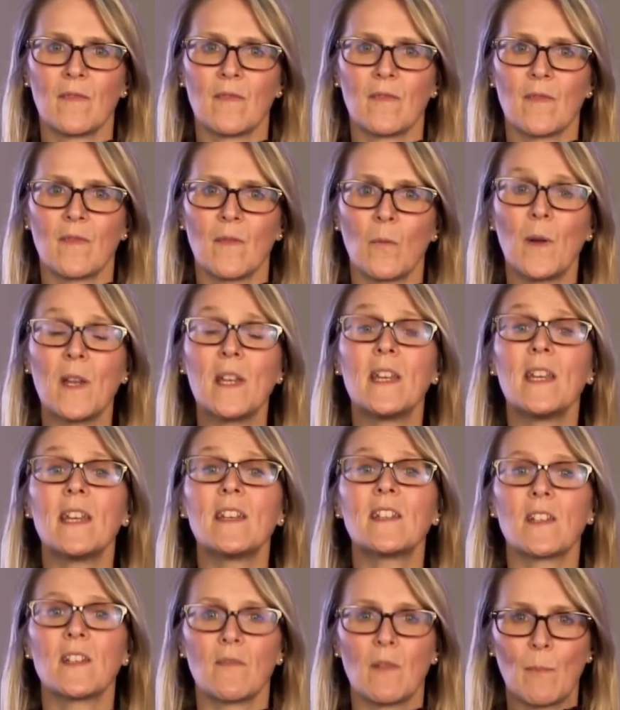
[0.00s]
We need
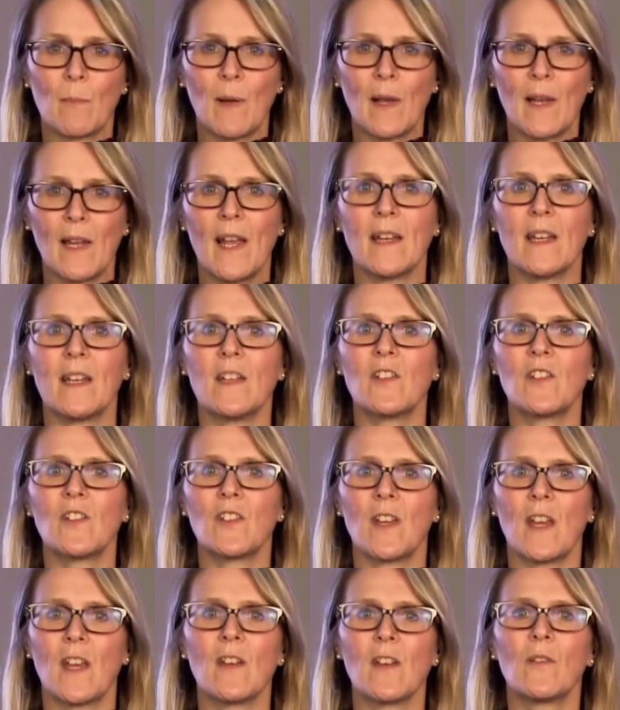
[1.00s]
to replenish
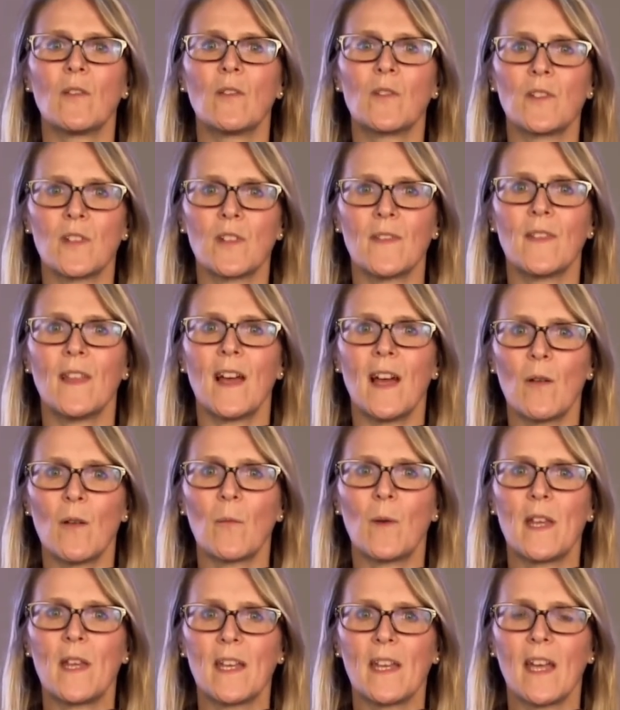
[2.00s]
in order that
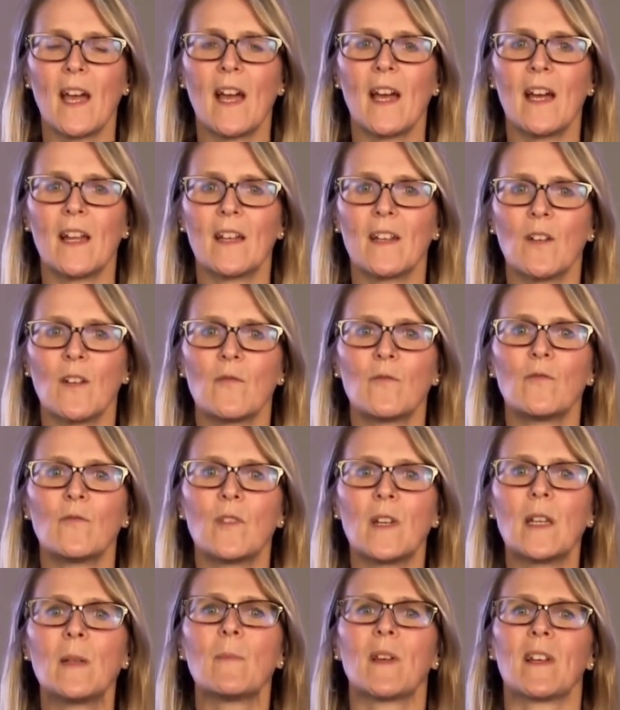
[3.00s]
we can
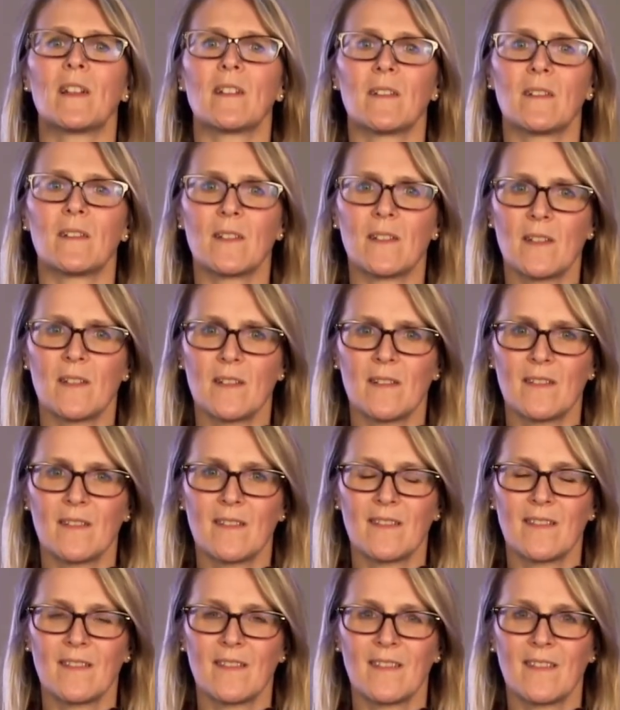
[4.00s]
rebuild
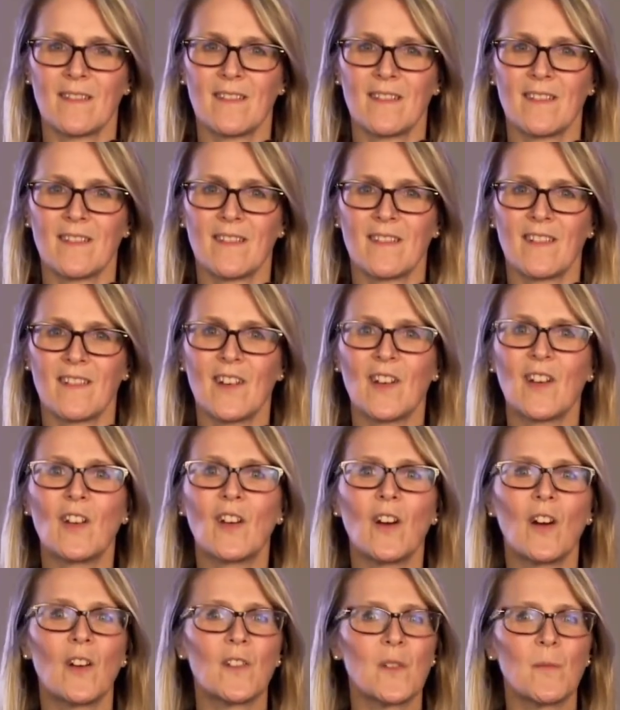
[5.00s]

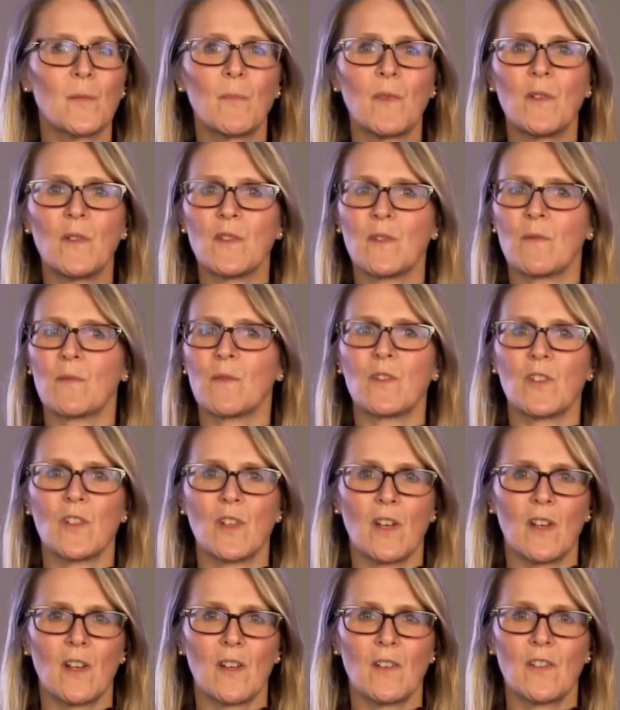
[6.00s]
God's beautiful
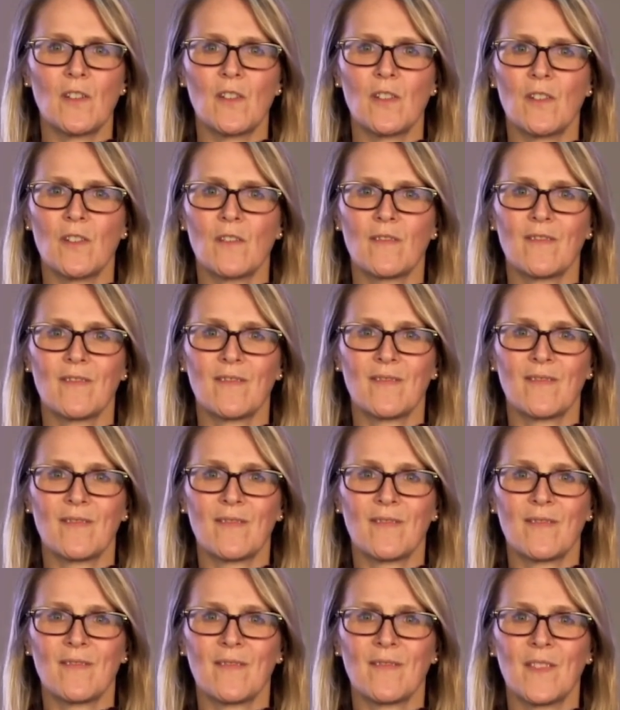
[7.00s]
church,
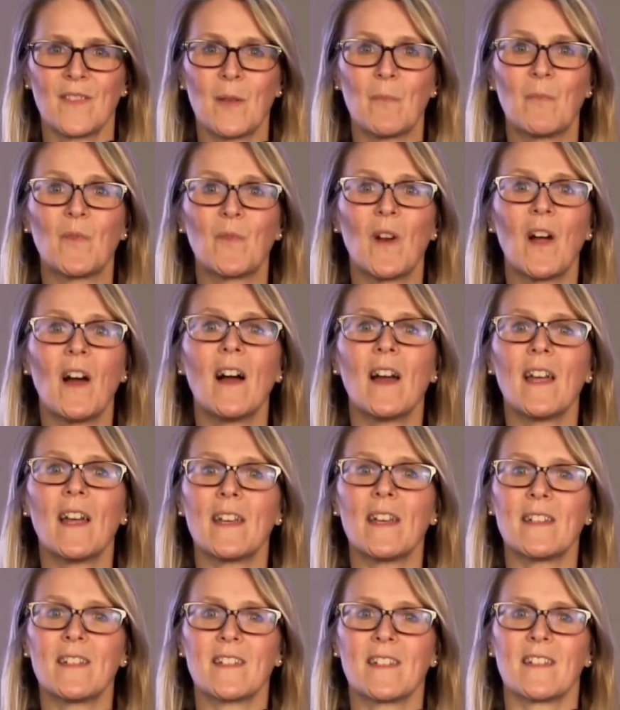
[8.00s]
the bride
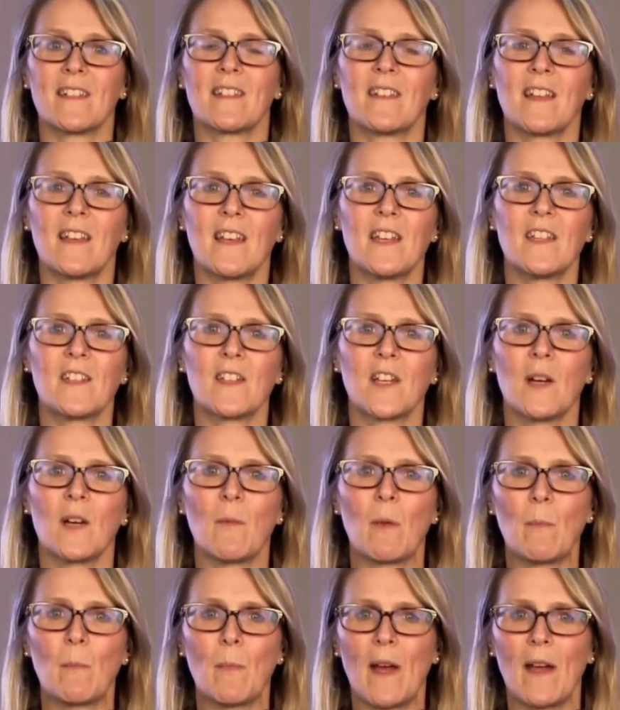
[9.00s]
that he's coming
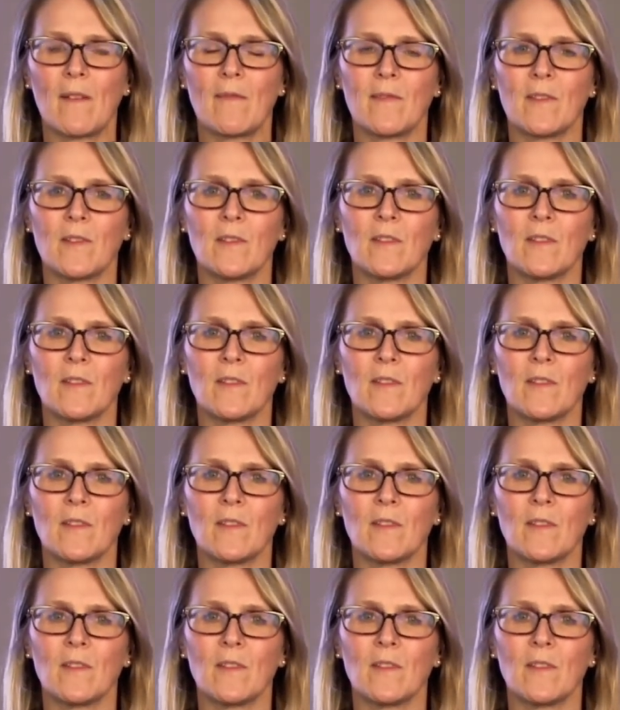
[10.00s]
back for.